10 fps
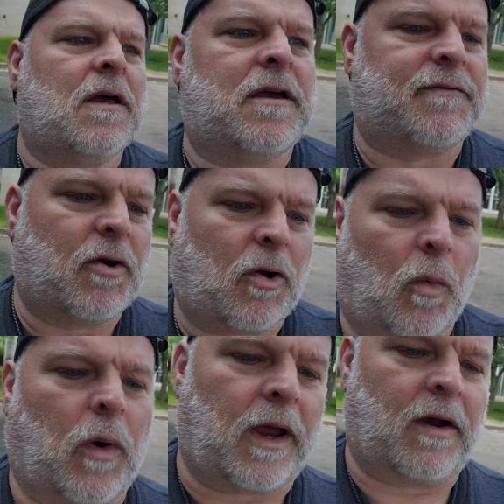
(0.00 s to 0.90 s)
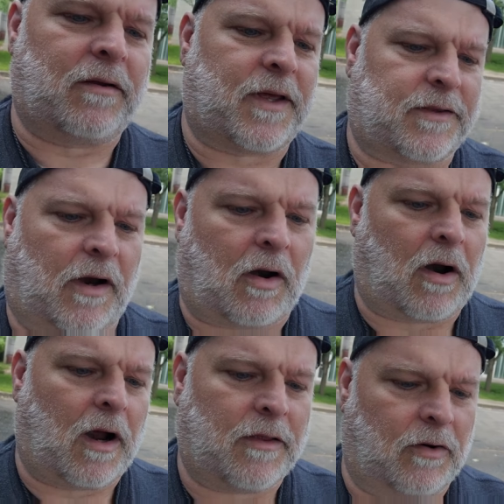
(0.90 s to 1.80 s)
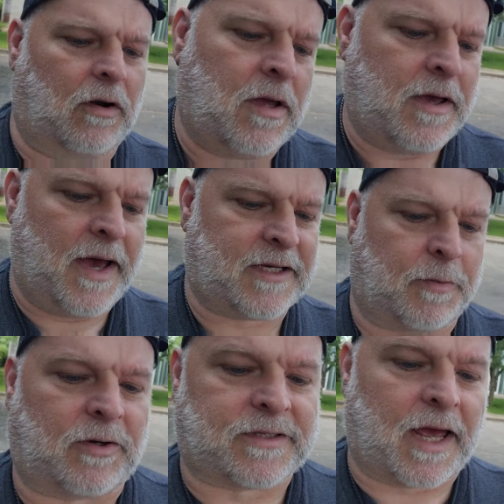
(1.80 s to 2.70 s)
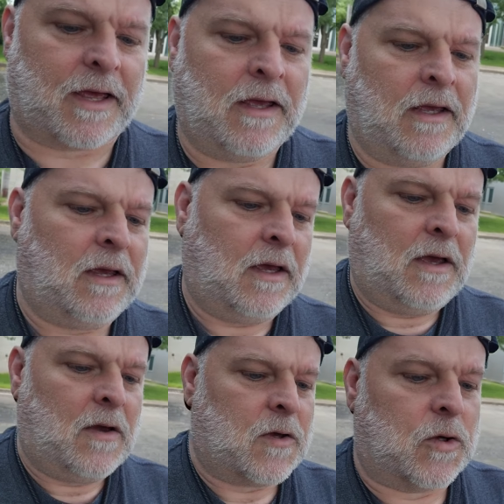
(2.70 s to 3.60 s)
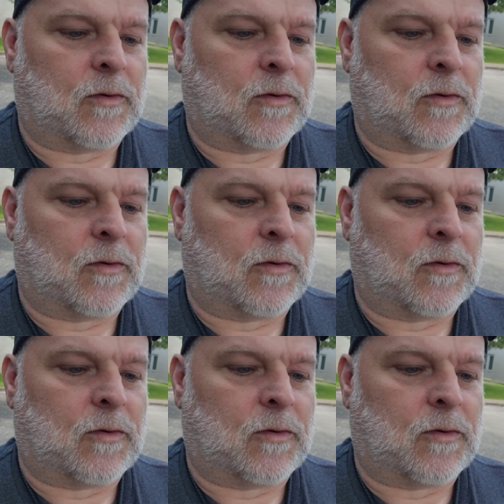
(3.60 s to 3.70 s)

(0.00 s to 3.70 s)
if you're aware that there are other experts that you